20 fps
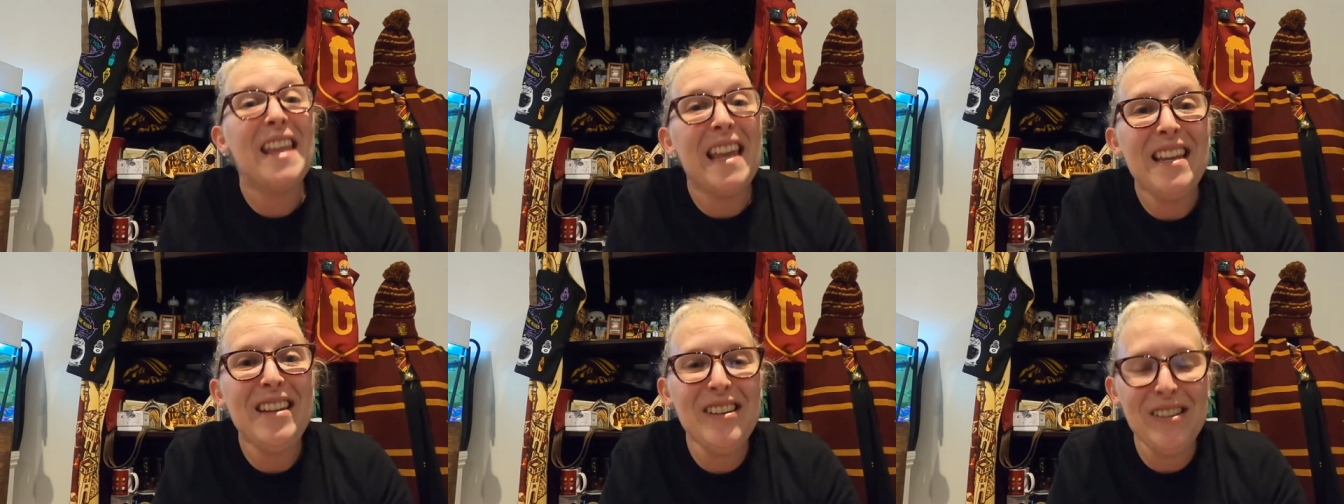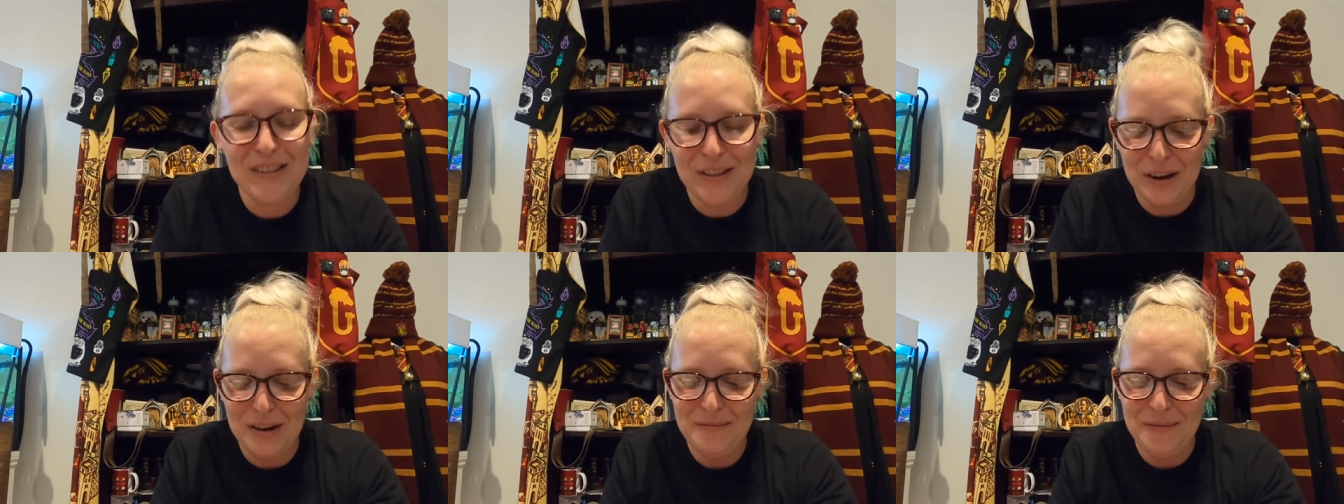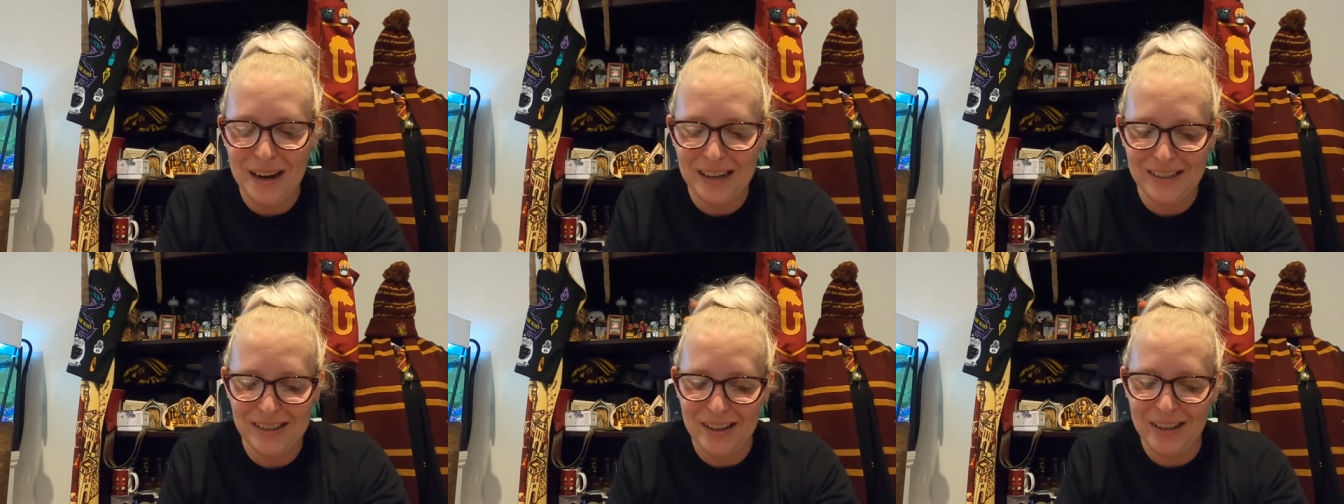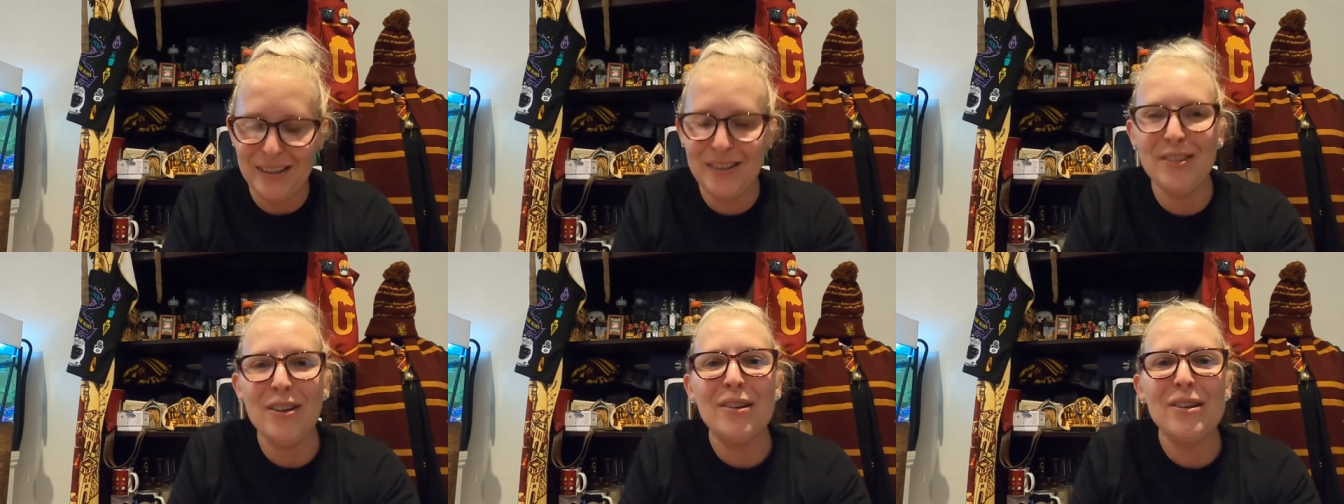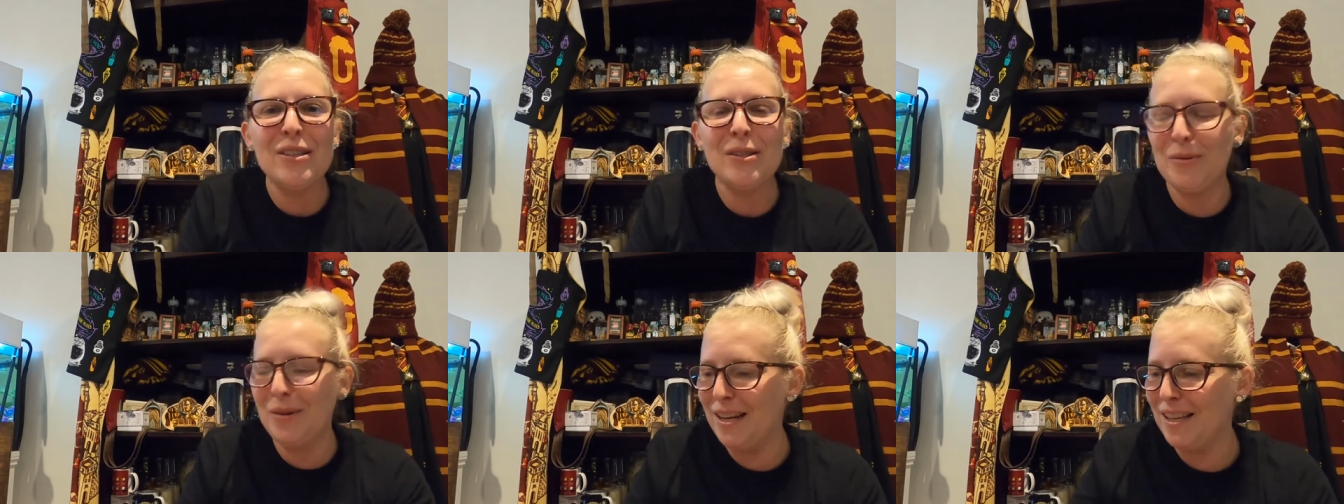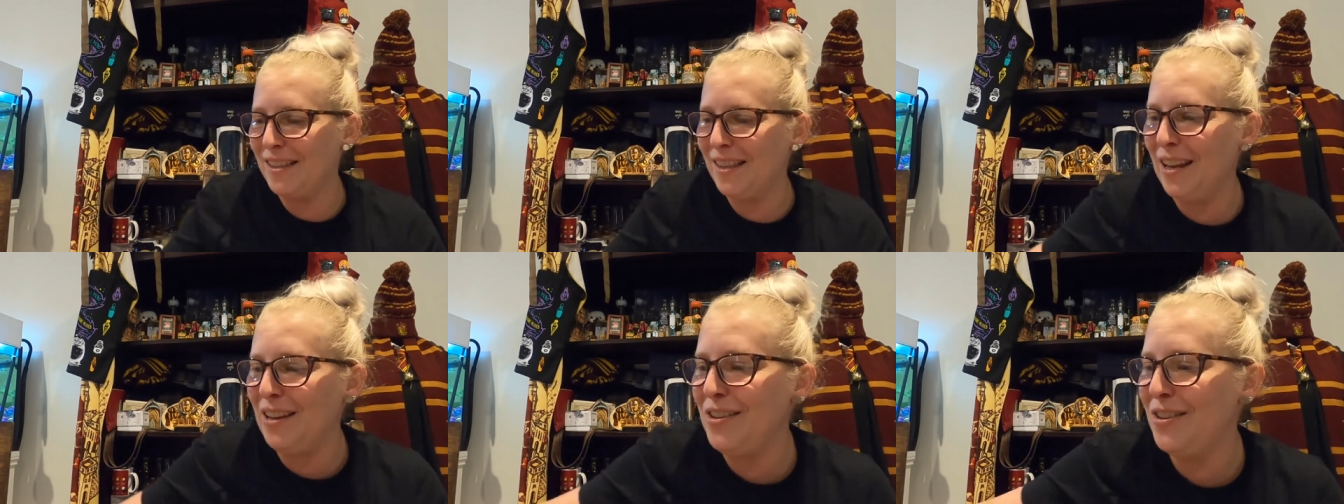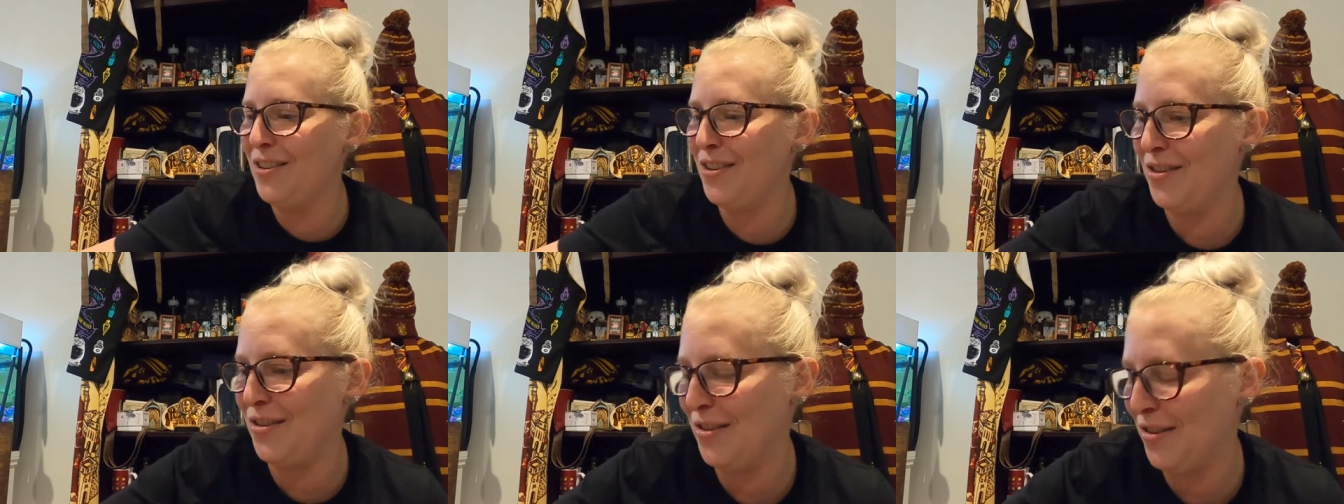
thank you so much. That's so sweet. Thank